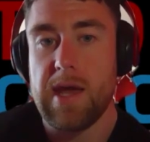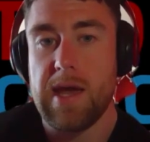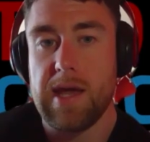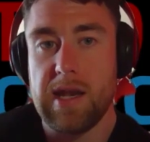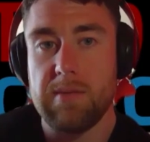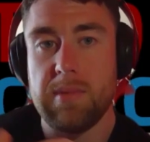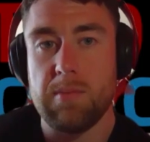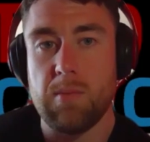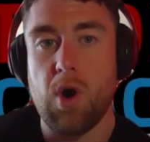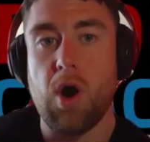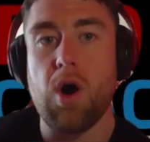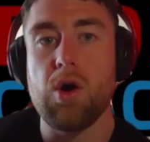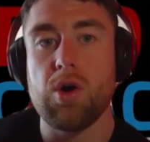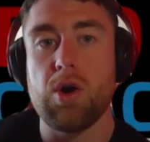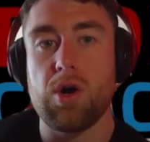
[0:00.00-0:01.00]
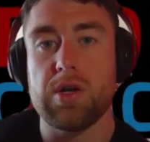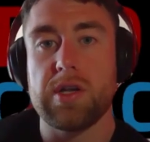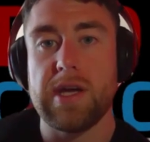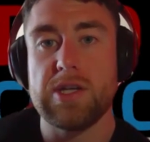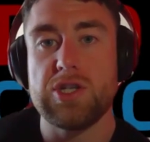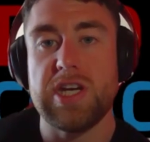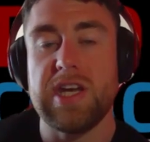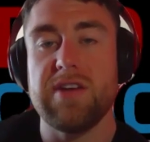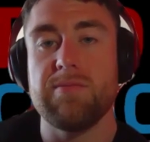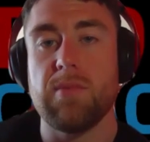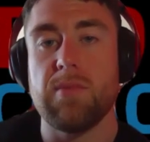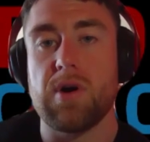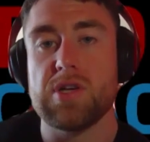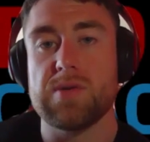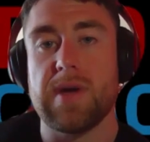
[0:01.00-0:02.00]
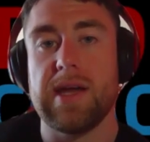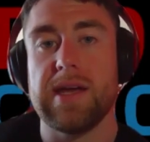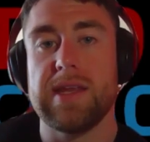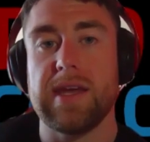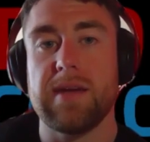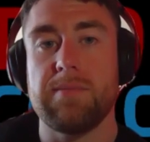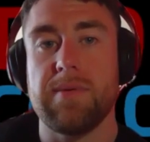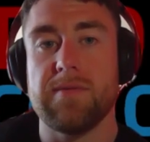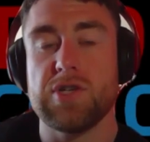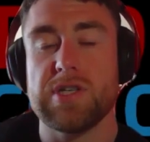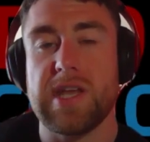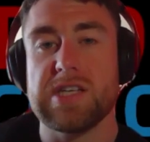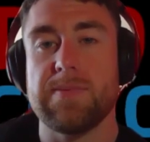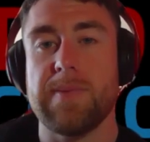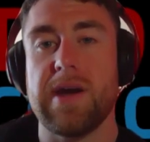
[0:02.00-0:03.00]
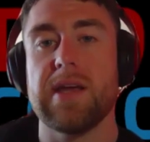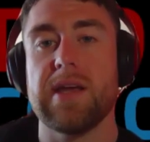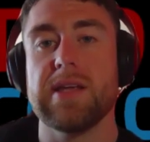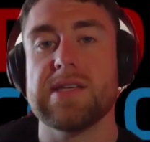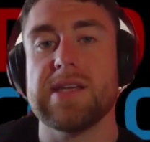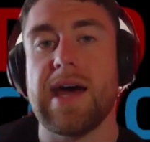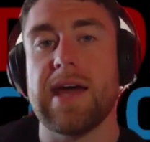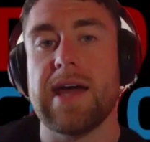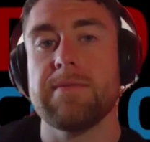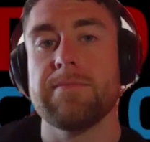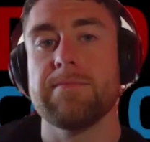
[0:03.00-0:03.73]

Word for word: a little bit more hunger to achieve more as well. I think just experiencing that.